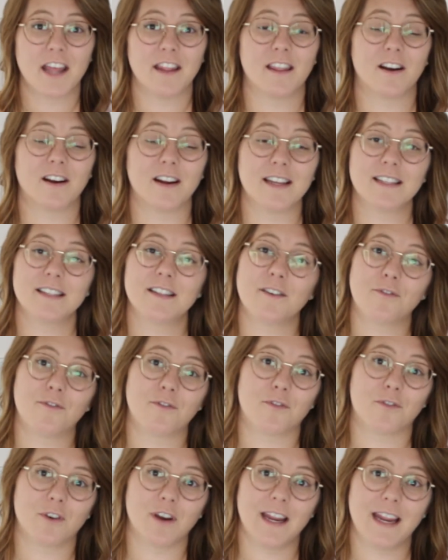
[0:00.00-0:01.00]
There is the
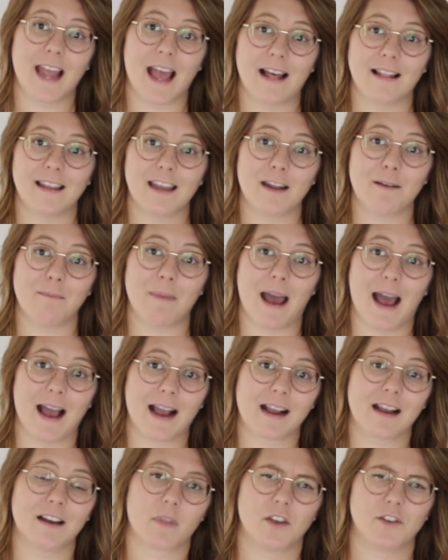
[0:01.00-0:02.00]
free Ellie and
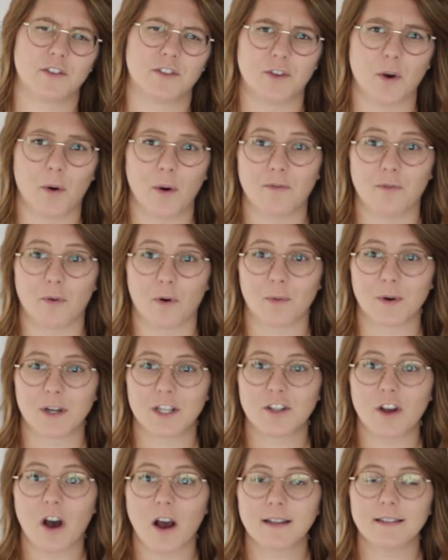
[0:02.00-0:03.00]
Mac Sew It
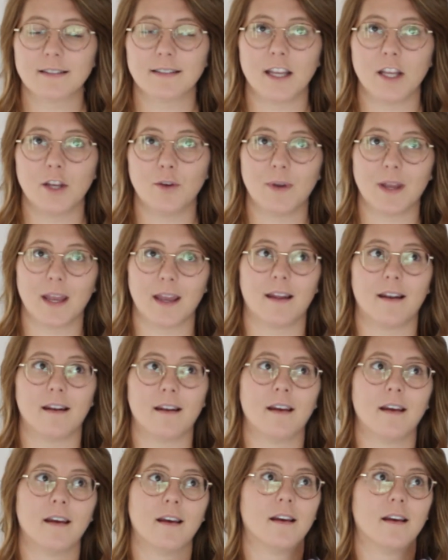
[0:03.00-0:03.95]
Forward socks that you can